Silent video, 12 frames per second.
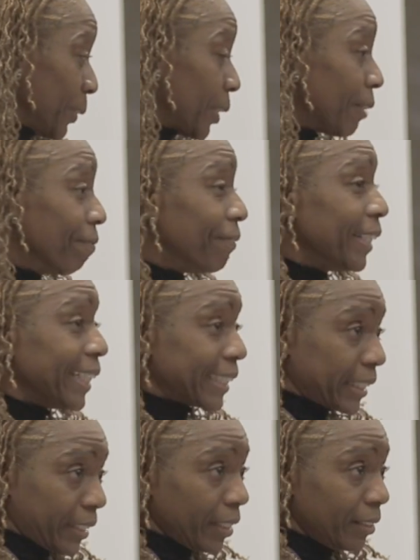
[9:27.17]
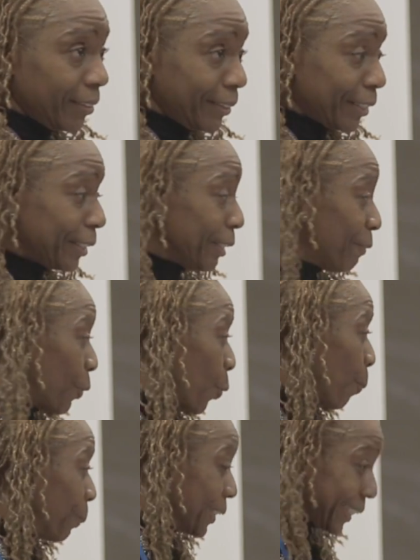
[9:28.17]
convinced to live
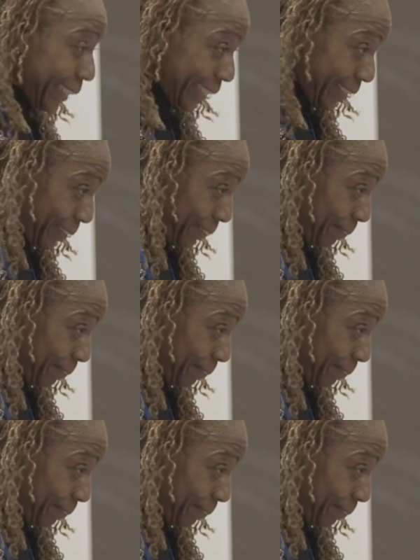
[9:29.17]
openly,